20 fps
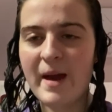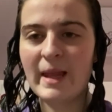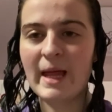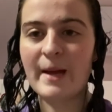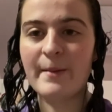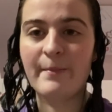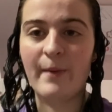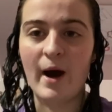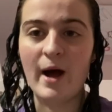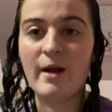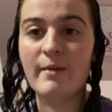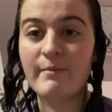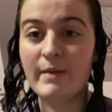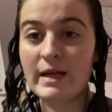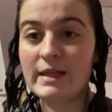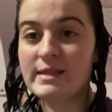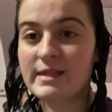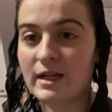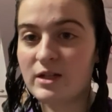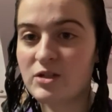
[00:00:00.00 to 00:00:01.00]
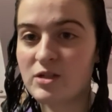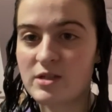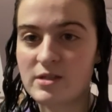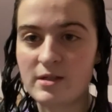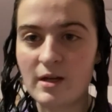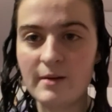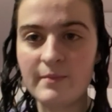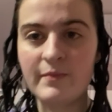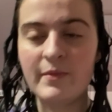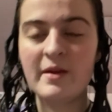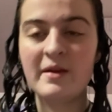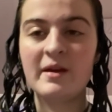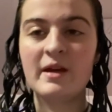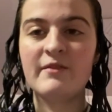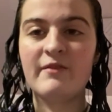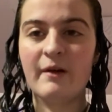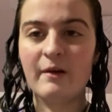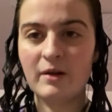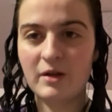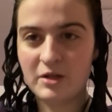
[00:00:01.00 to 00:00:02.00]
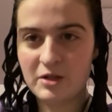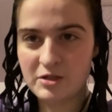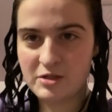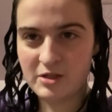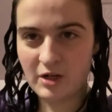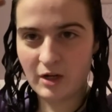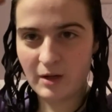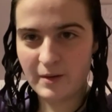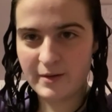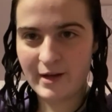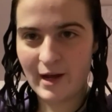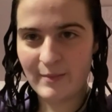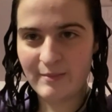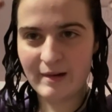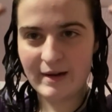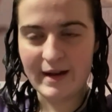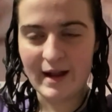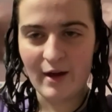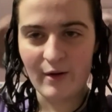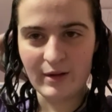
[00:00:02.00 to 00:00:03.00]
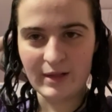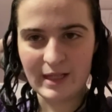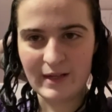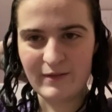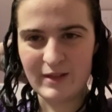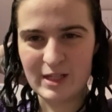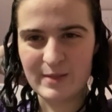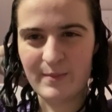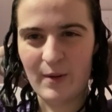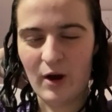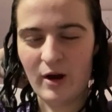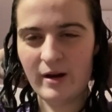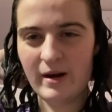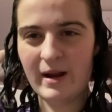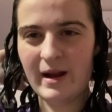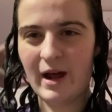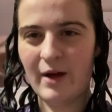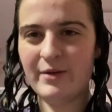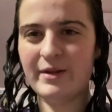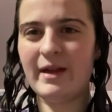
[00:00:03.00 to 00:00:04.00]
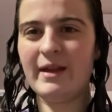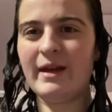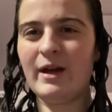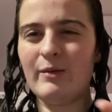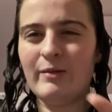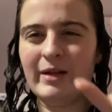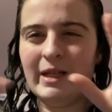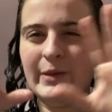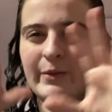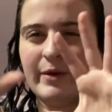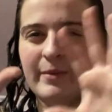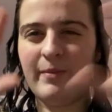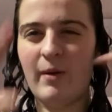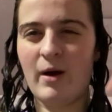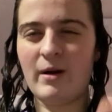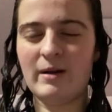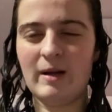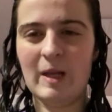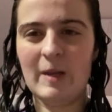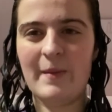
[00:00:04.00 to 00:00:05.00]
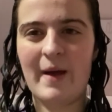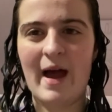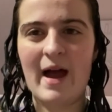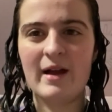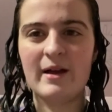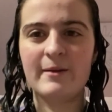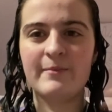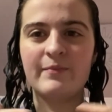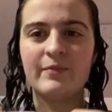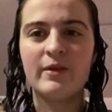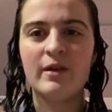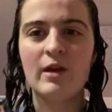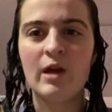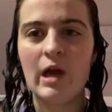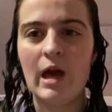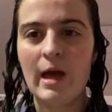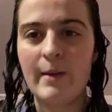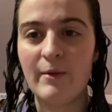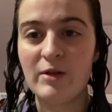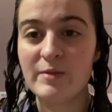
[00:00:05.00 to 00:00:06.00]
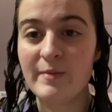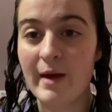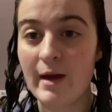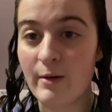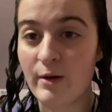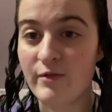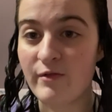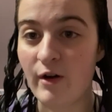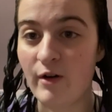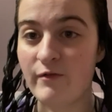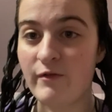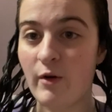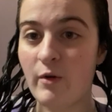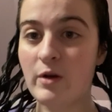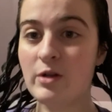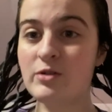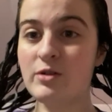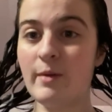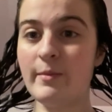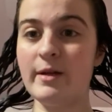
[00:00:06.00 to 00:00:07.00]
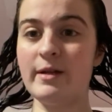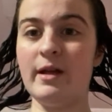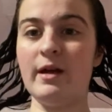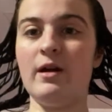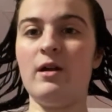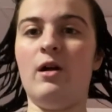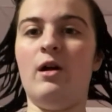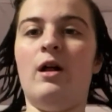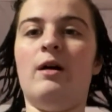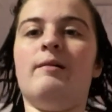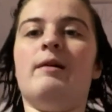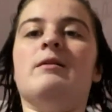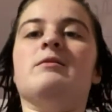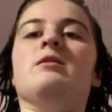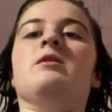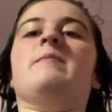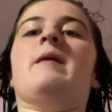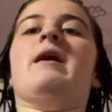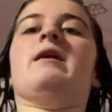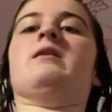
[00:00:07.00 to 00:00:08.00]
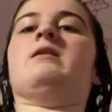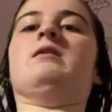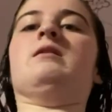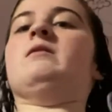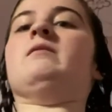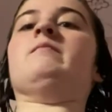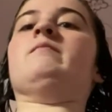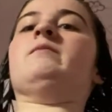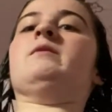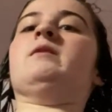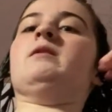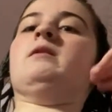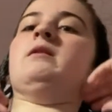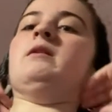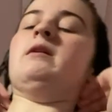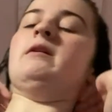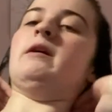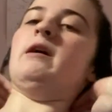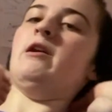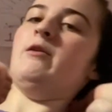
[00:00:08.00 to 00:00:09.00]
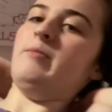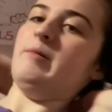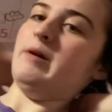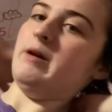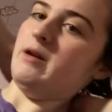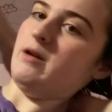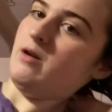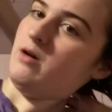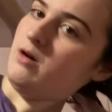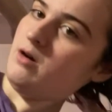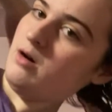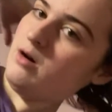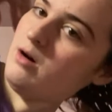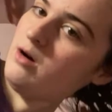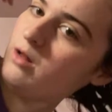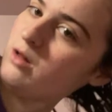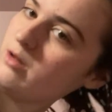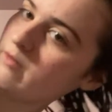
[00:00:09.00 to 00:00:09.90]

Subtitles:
like bottom main sections done, if I were to just start on the top right now and leave these parted, I would get like a really weird part down the back, and most of my hair would fall forward. So I'm gonna take it all around to the back and kind of bring it all